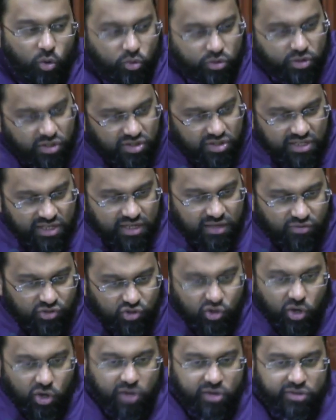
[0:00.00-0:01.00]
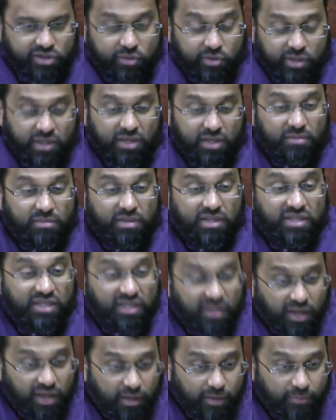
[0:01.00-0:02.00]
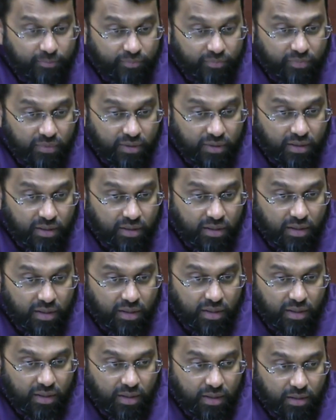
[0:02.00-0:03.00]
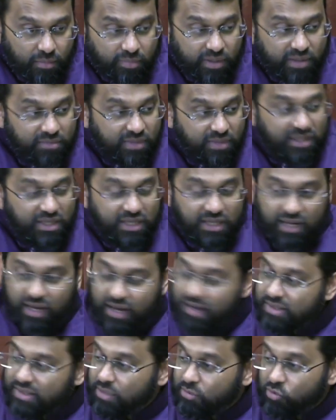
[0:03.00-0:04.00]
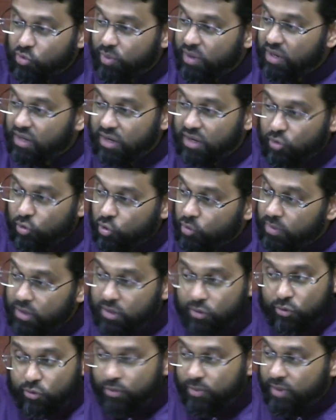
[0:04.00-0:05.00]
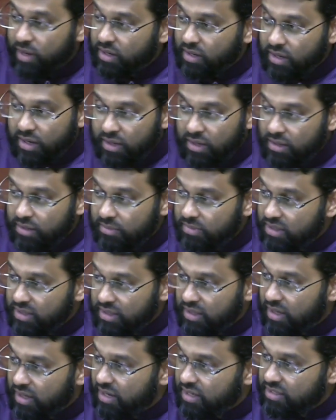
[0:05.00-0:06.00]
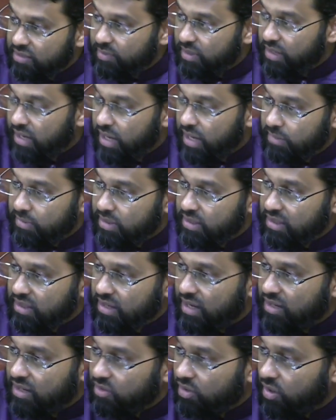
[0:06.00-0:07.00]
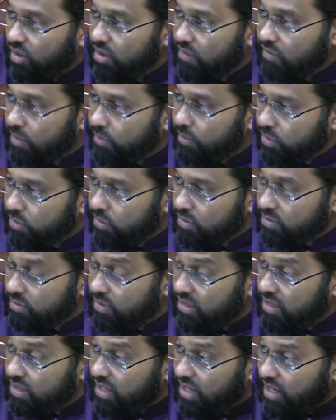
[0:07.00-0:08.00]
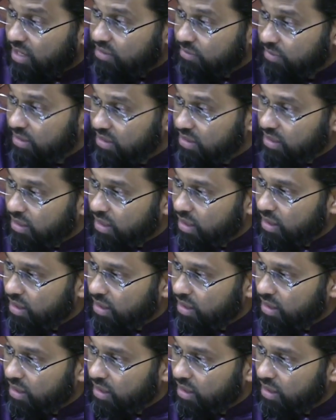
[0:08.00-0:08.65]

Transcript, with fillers: the state of shock they're in in Medina. But Medina has Abu Bakr and Umar and Uthman and Ali. Medina has Bilal. Medina has all of our mothers. Medina has Medina.